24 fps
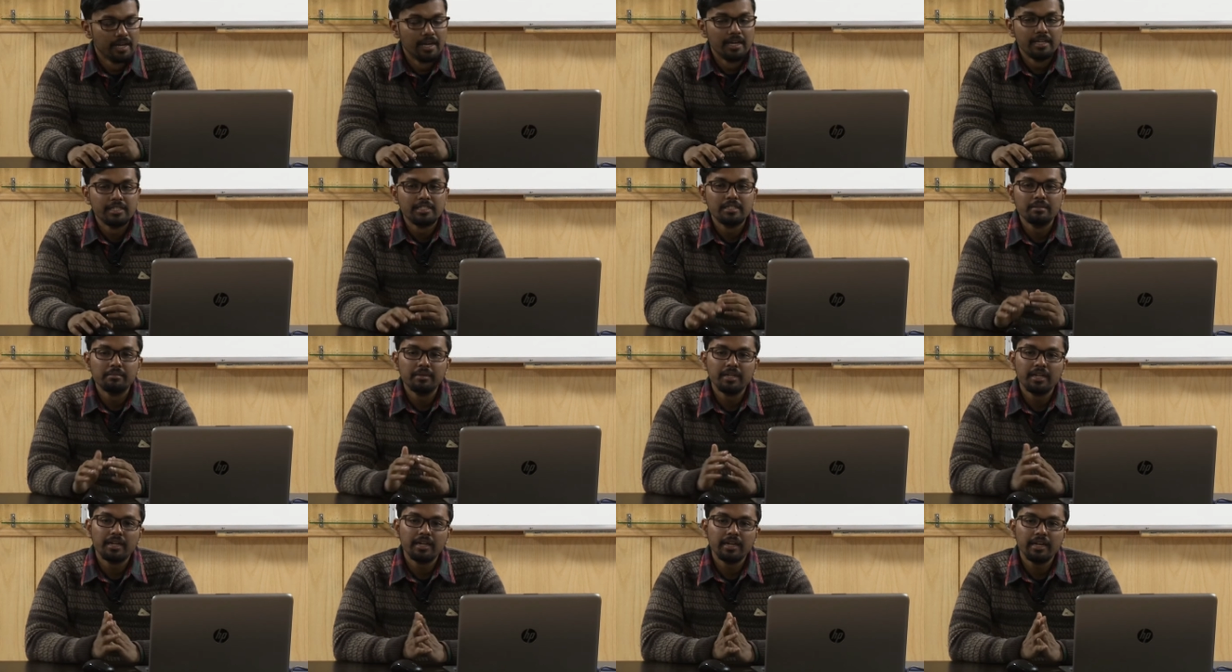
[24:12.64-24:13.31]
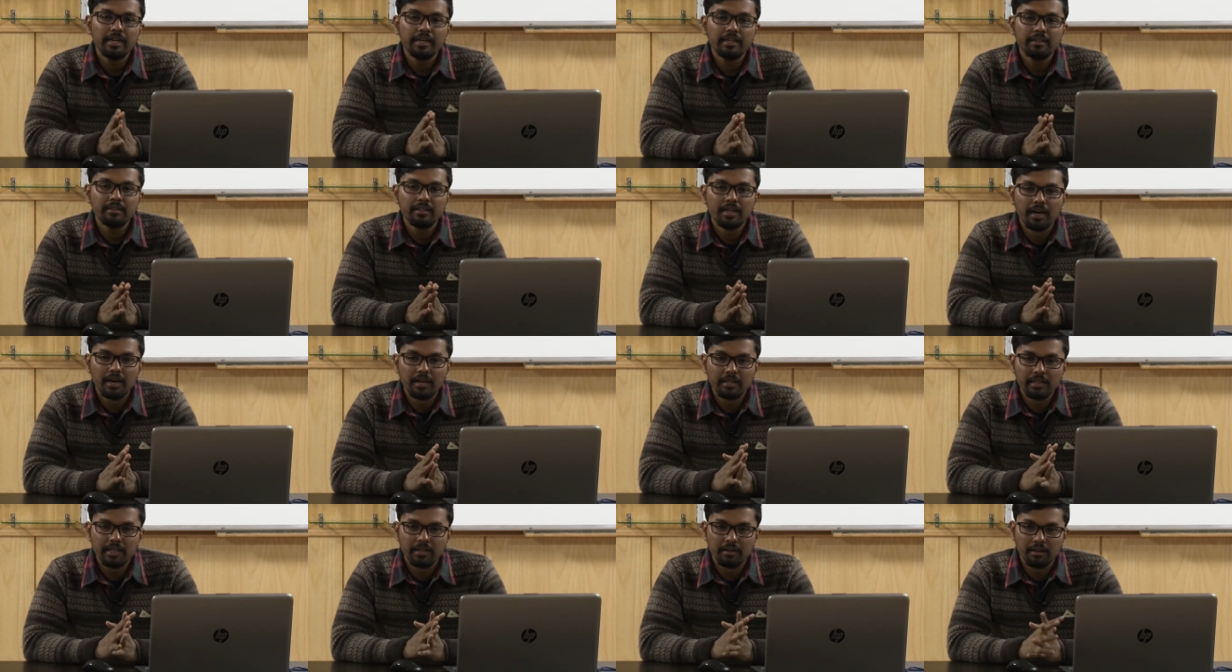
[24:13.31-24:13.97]
Similarly, in
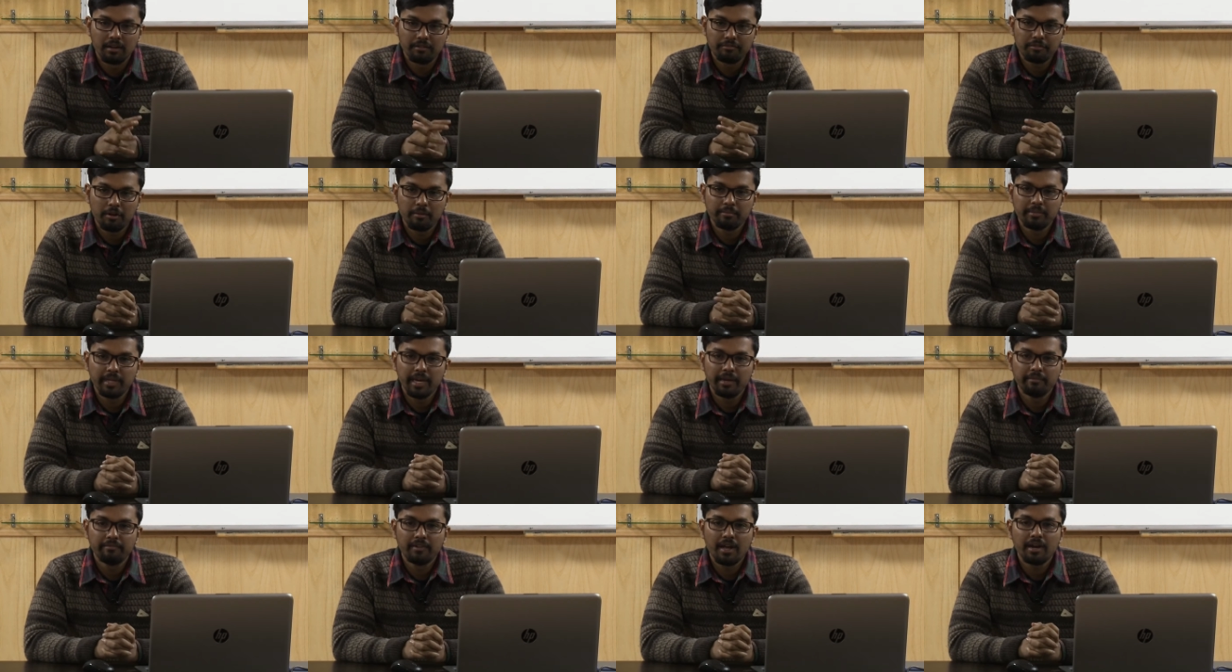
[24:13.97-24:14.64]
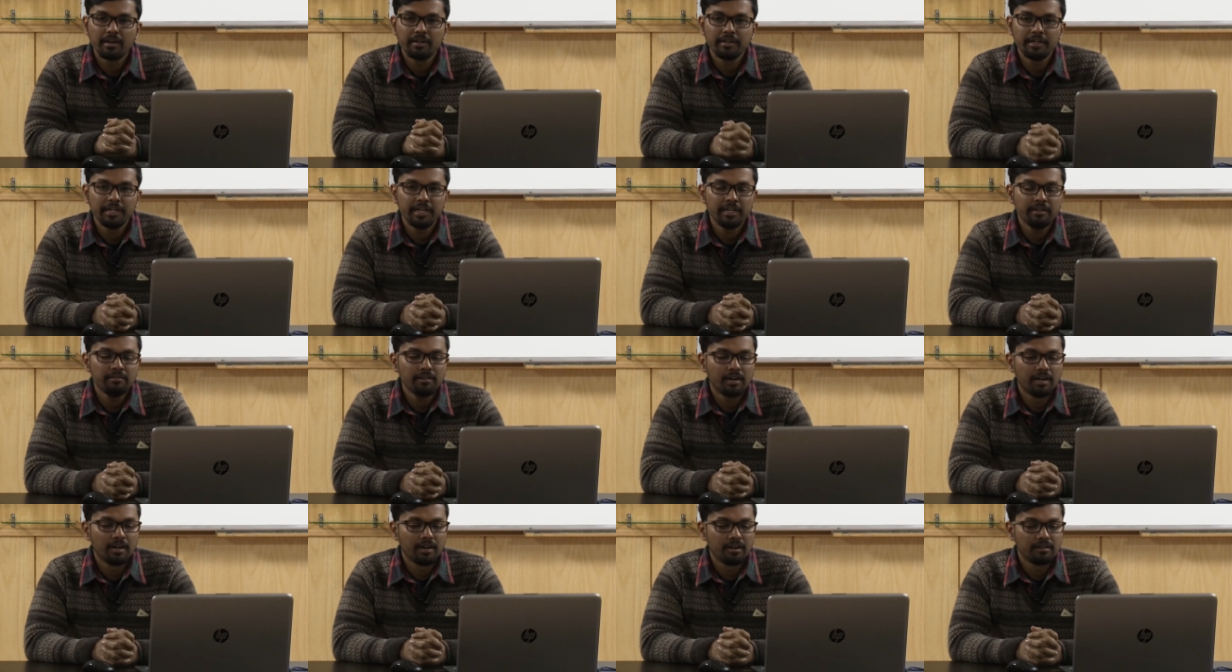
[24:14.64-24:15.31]
from Devanagari,
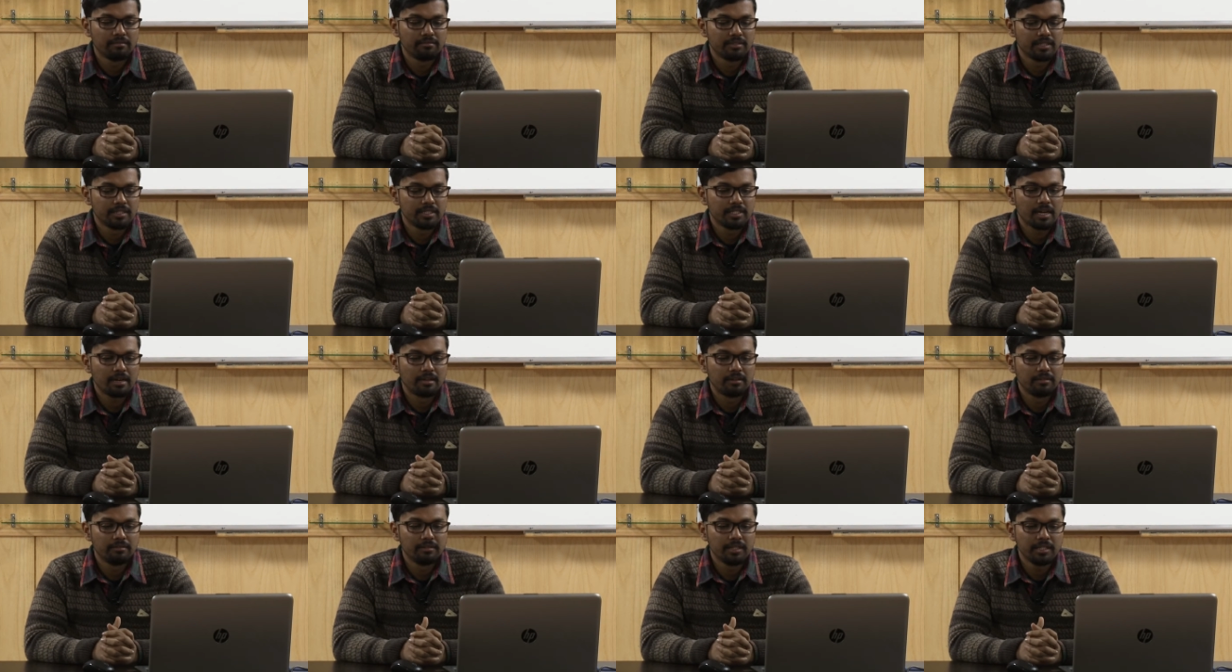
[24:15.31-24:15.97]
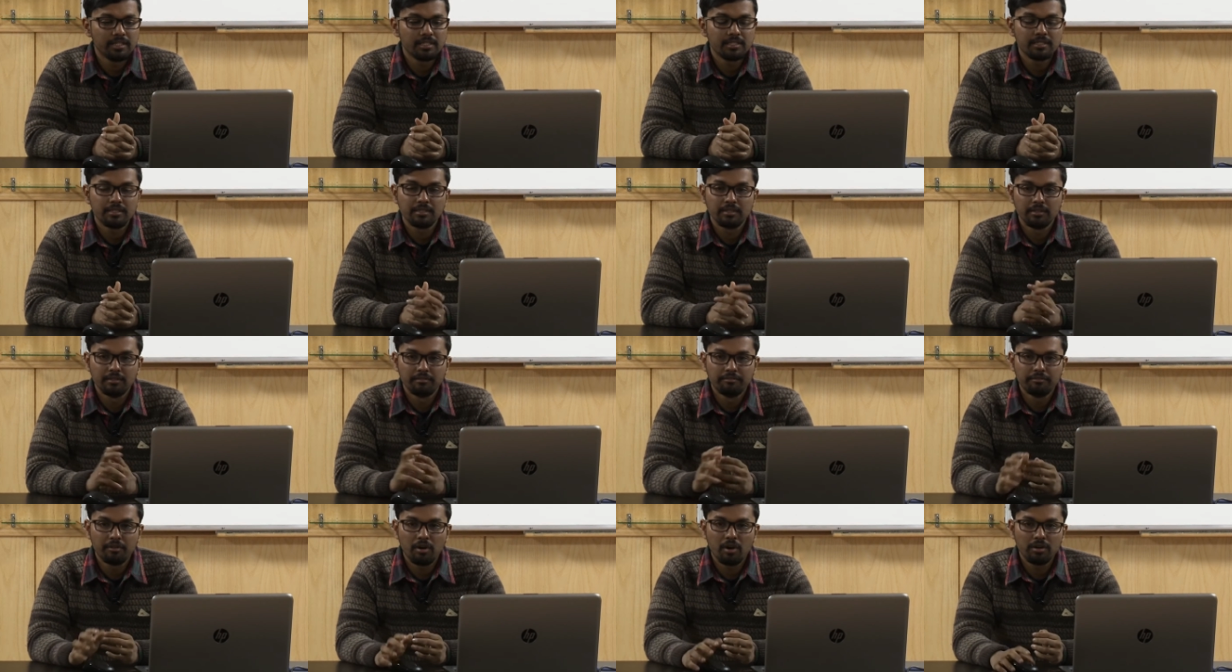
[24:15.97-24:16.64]
this
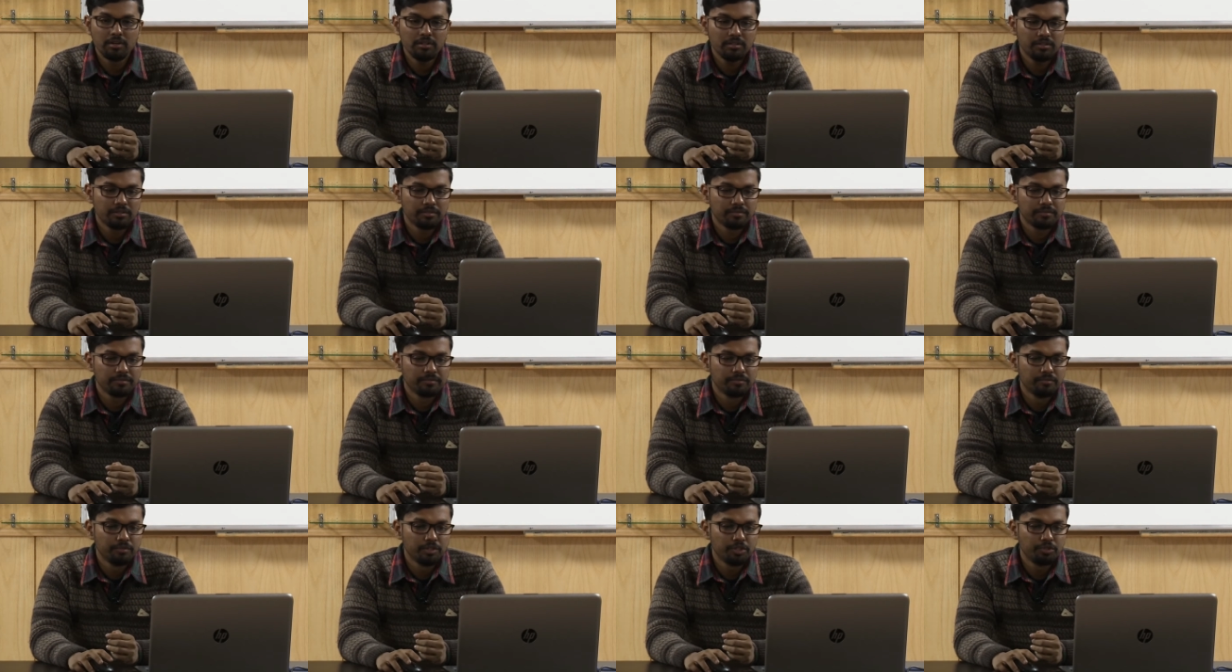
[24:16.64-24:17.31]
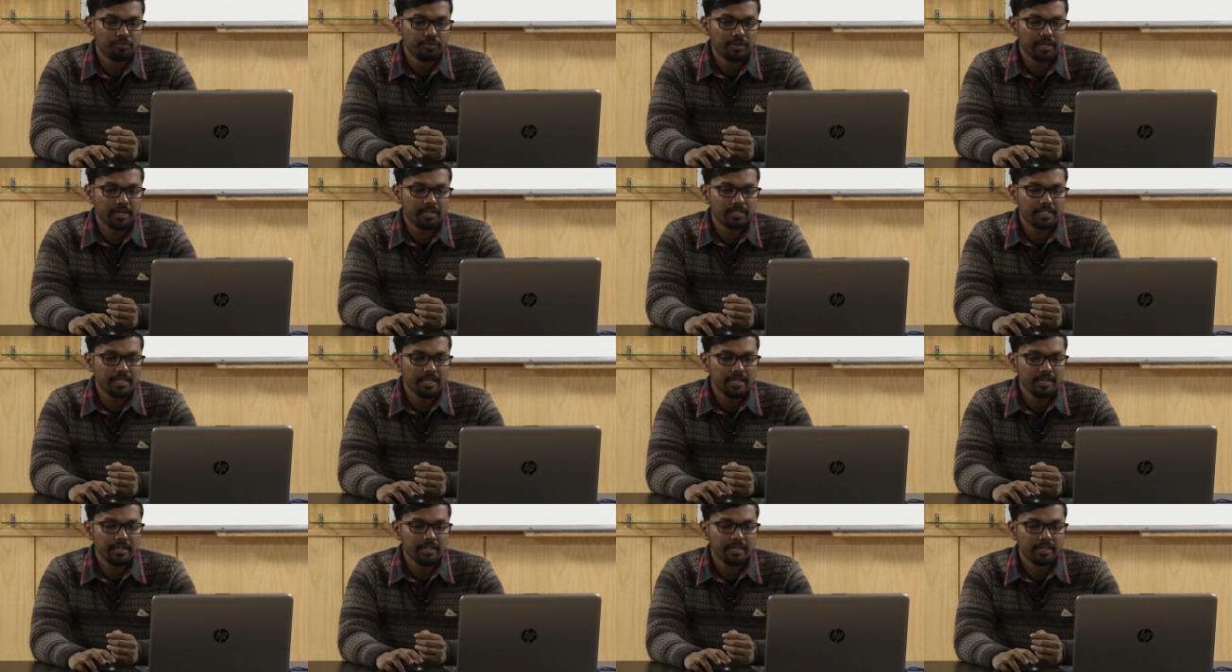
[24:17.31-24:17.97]
font which we are
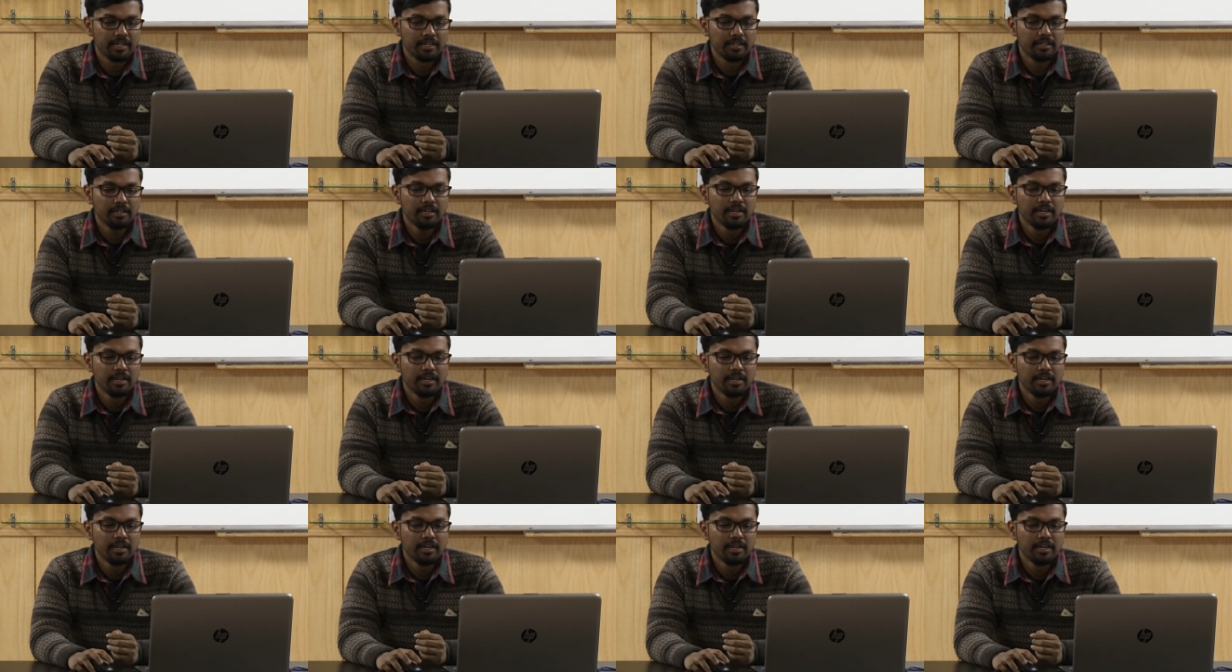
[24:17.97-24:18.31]
seeing here